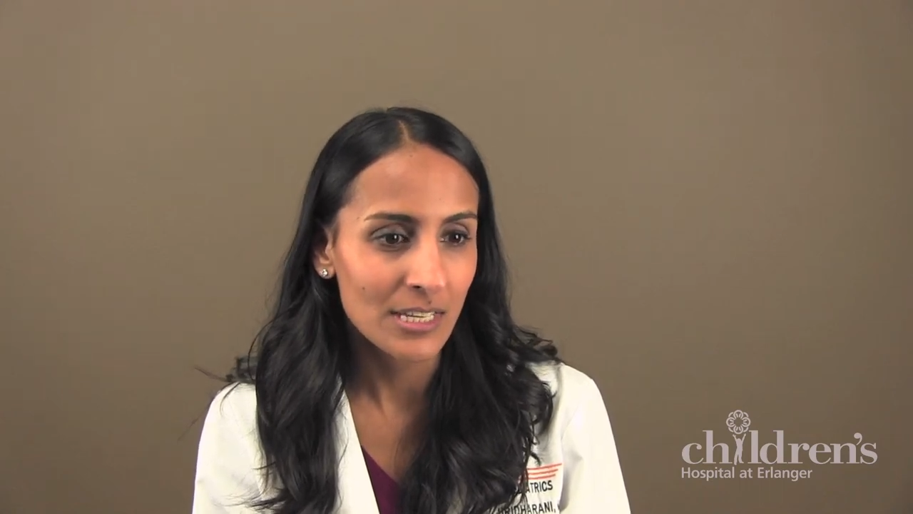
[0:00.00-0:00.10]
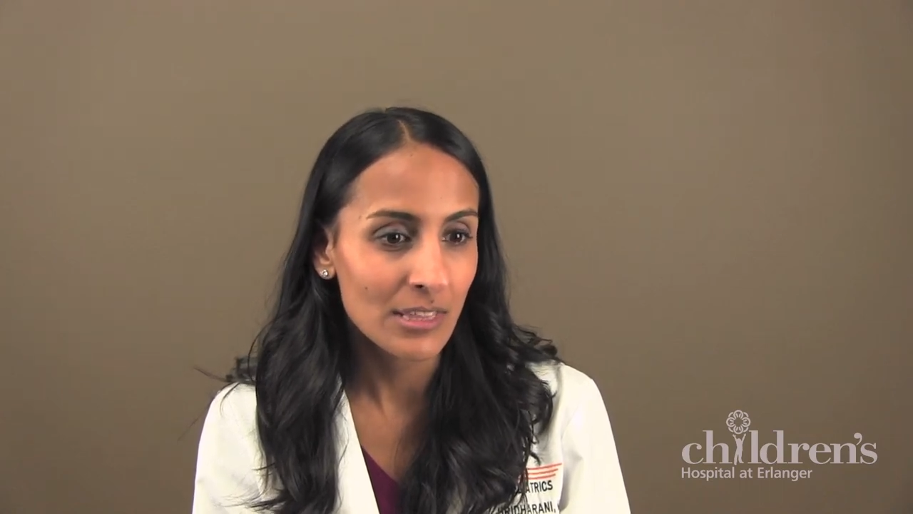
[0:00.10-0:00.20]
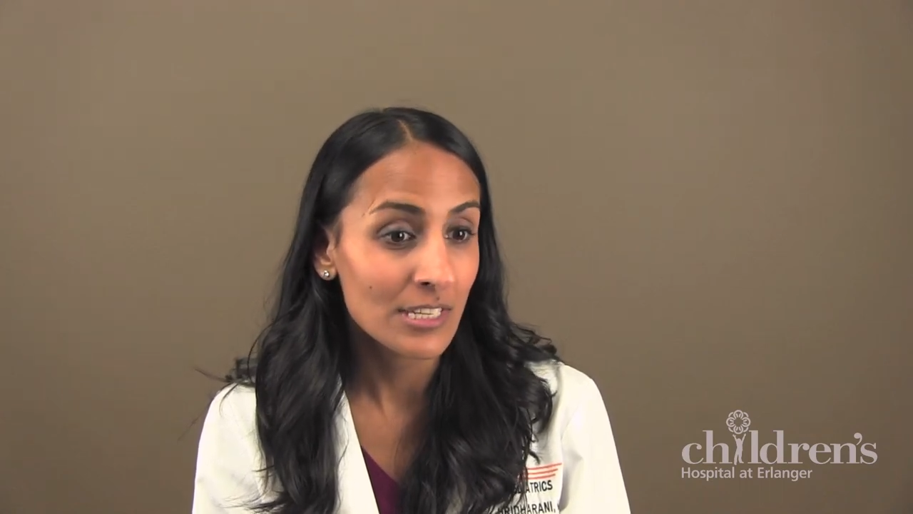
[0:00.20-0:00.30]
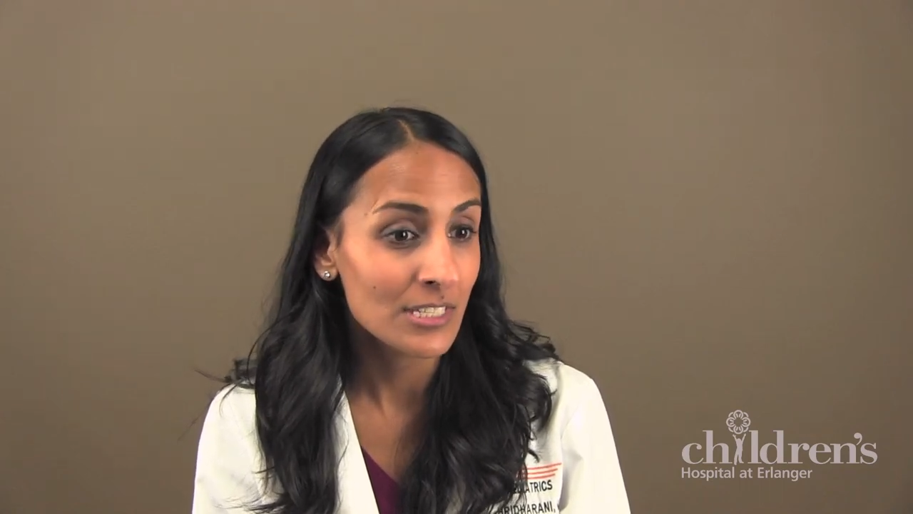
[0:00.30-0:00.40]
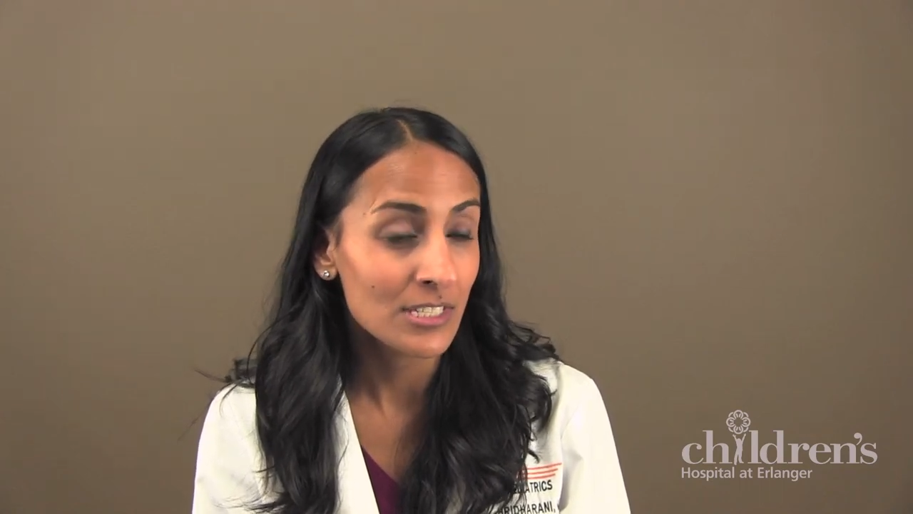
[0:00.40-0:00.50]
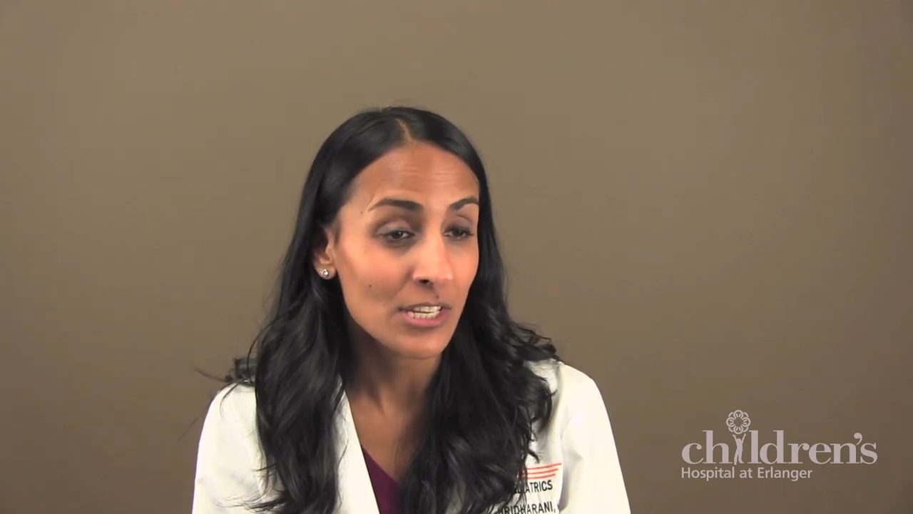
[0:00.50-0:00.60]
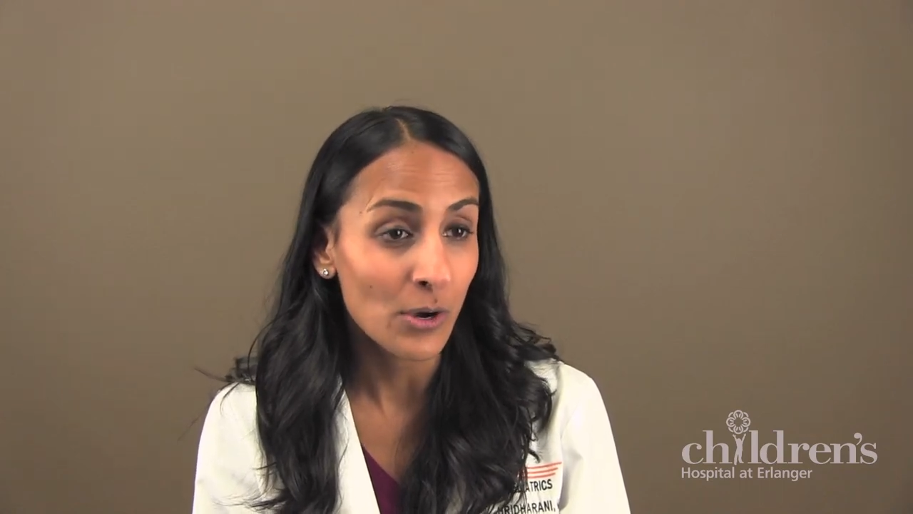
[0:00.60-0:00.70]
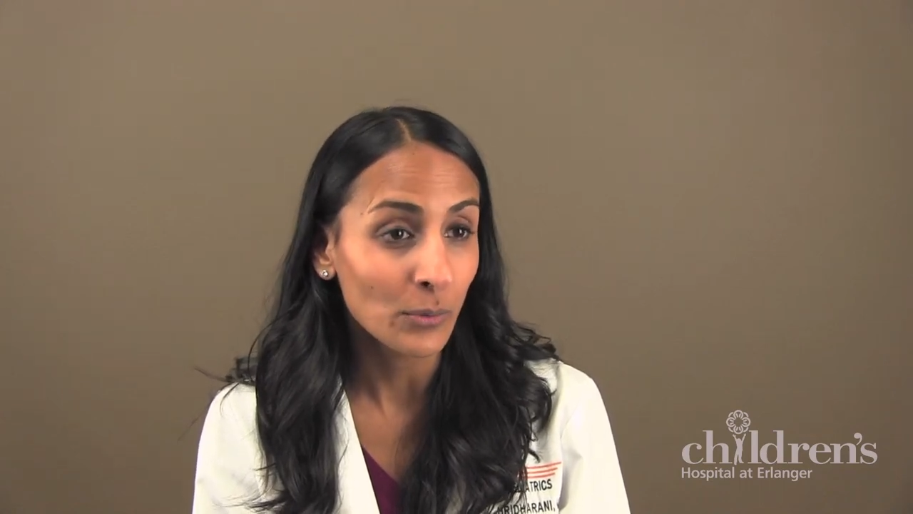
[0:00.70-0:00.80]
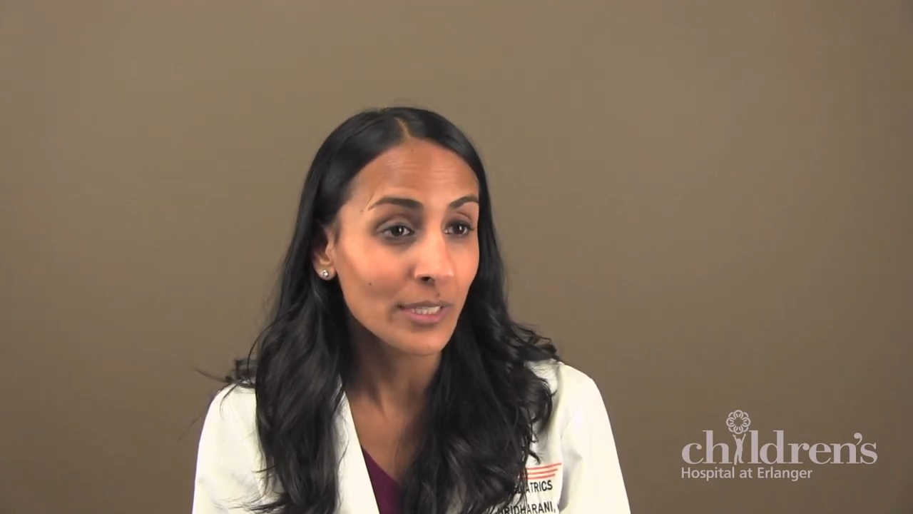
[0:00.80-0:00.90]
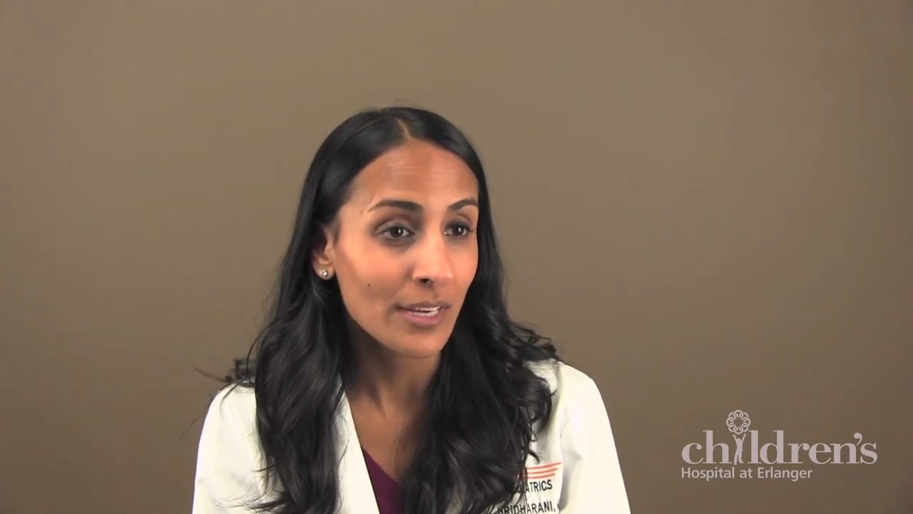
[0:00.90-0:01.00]
this is the
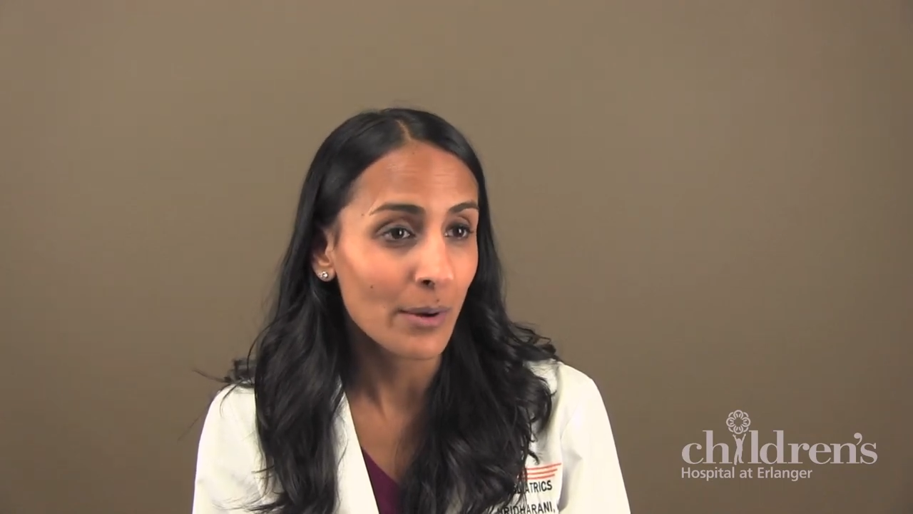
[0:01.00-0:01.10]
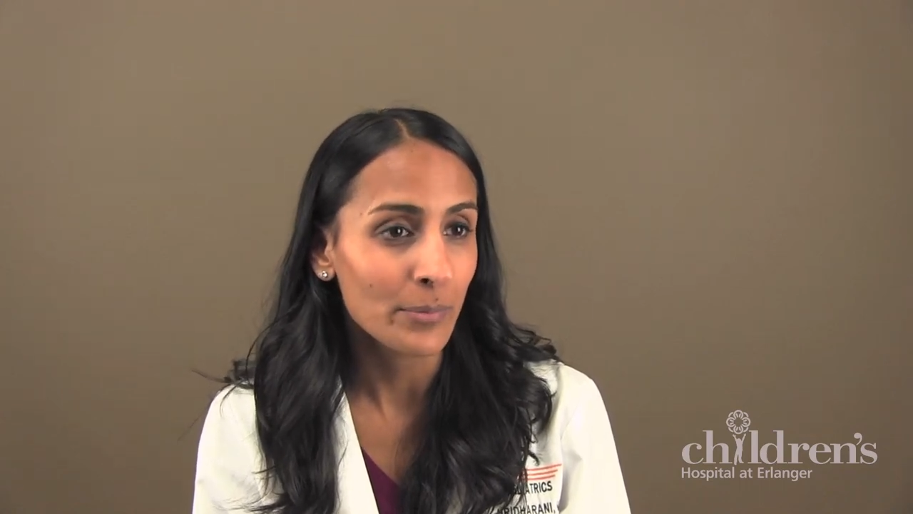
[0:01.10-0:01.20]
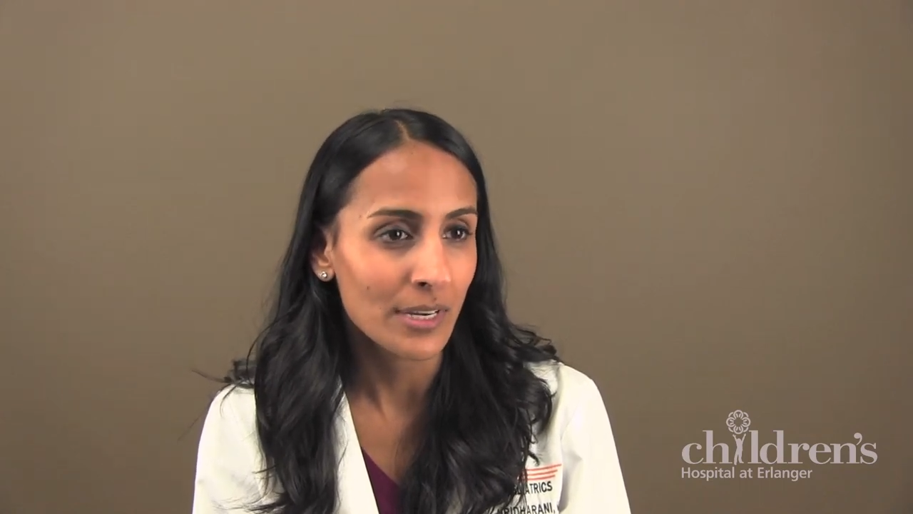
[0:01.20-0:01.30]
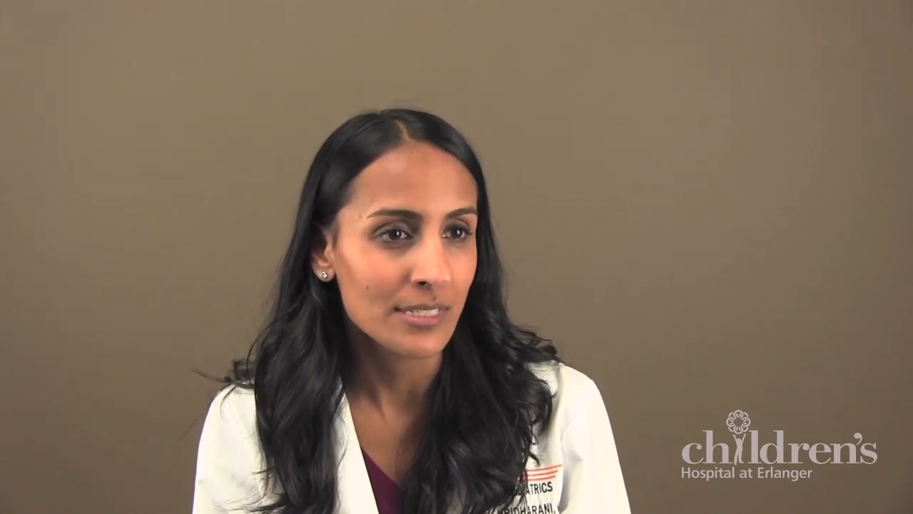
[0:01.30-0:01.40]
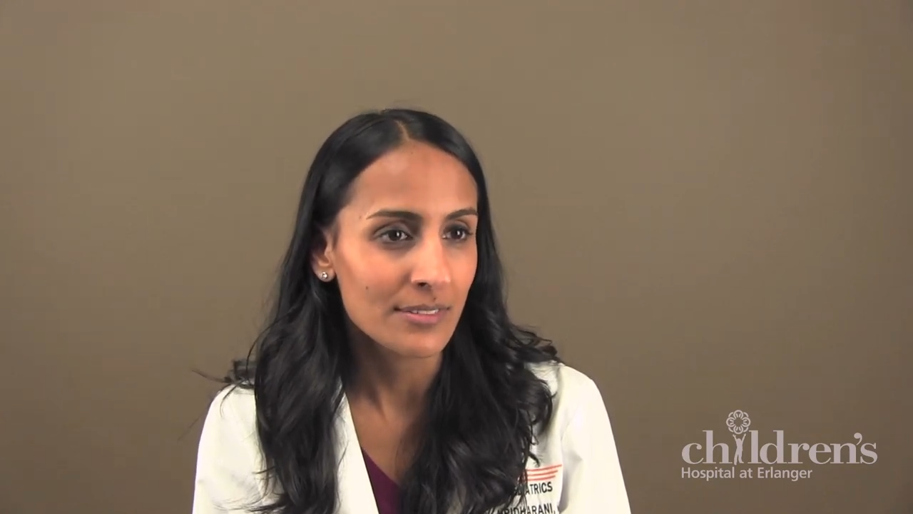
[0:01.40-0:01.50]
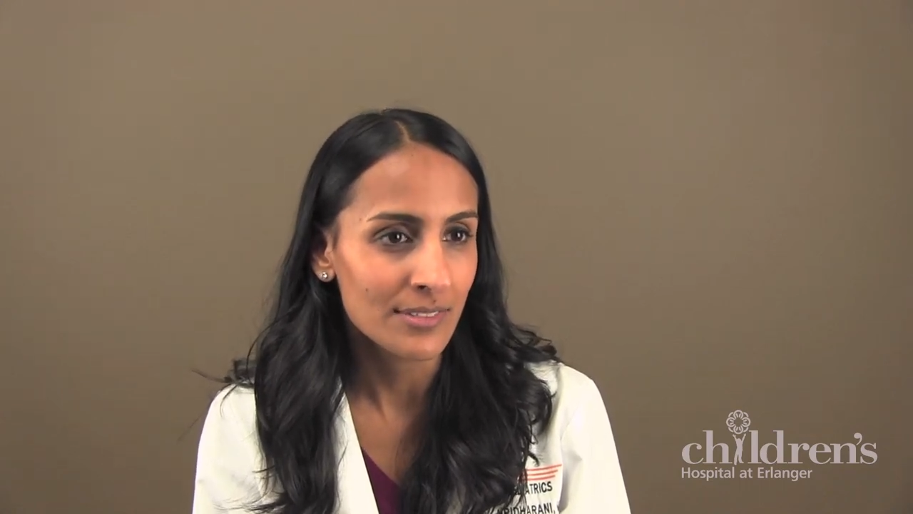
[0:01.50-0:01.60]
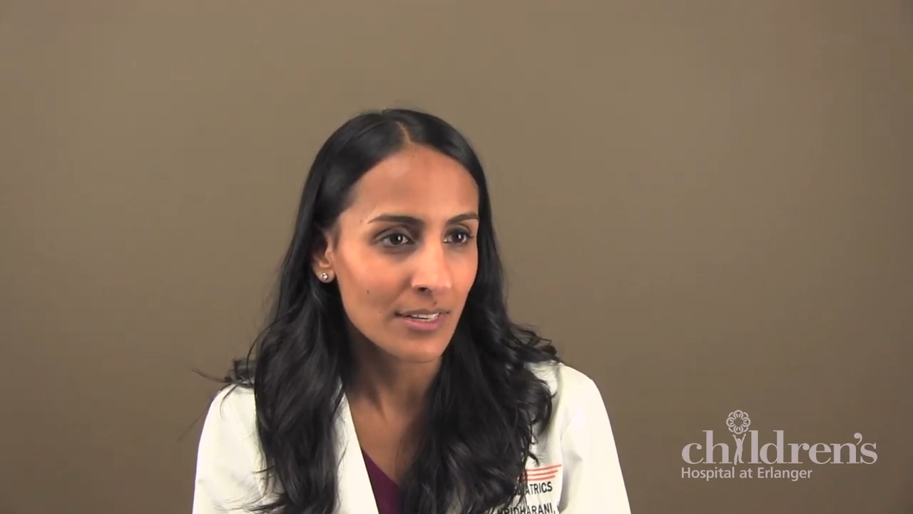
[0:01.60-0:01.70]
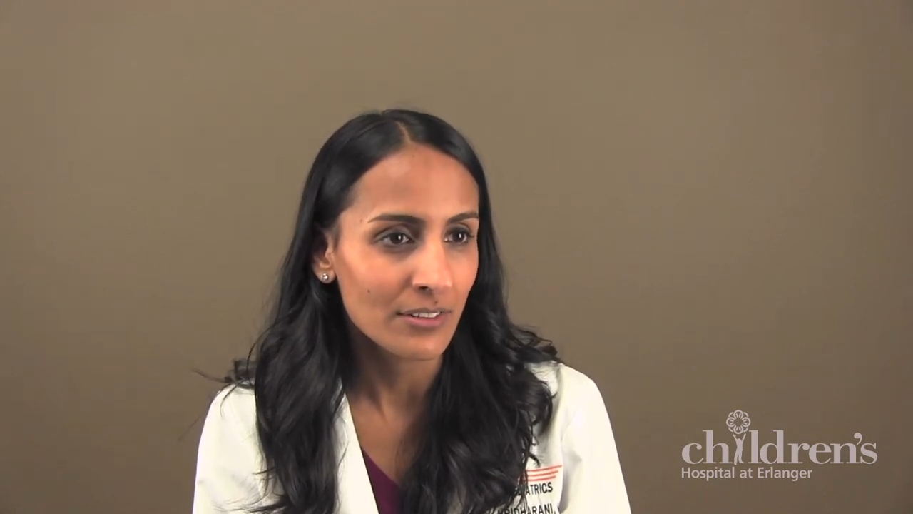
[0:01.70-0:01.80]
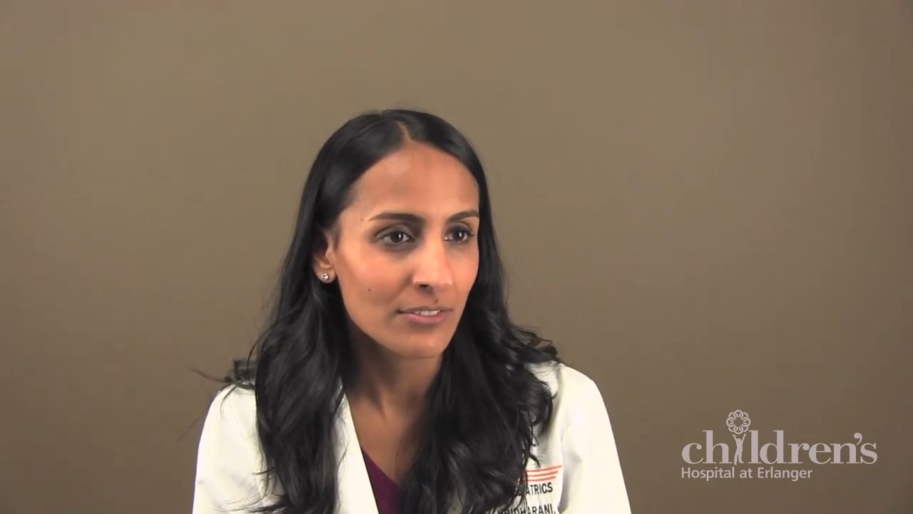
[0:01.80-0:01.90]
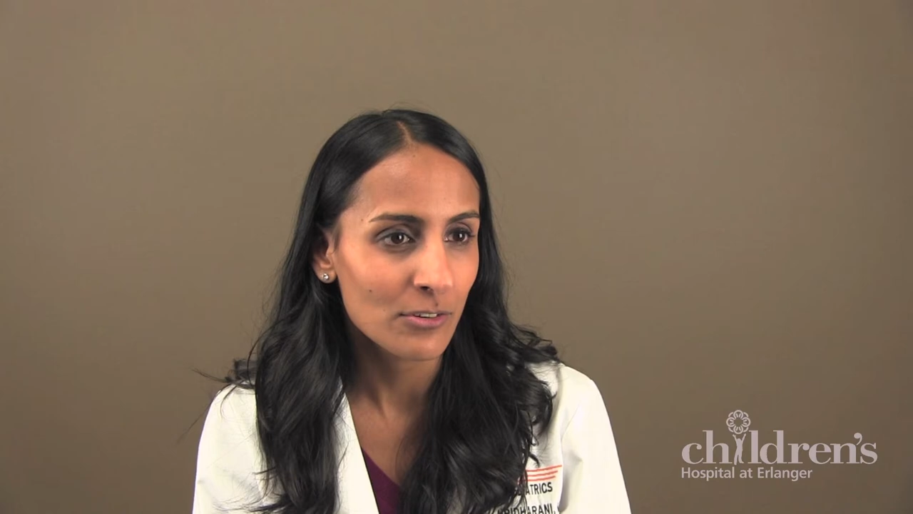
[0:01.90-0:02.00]
only comprehensive
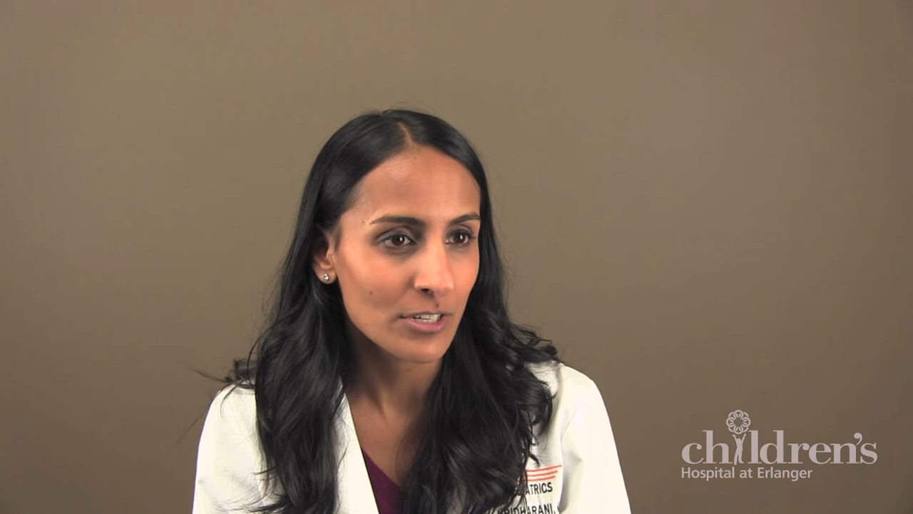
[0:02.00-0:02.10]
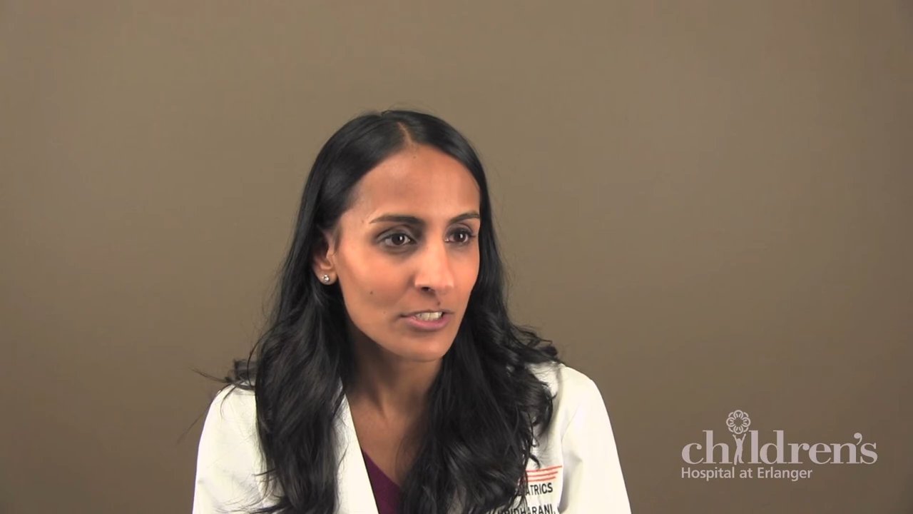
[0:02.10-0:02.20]
center for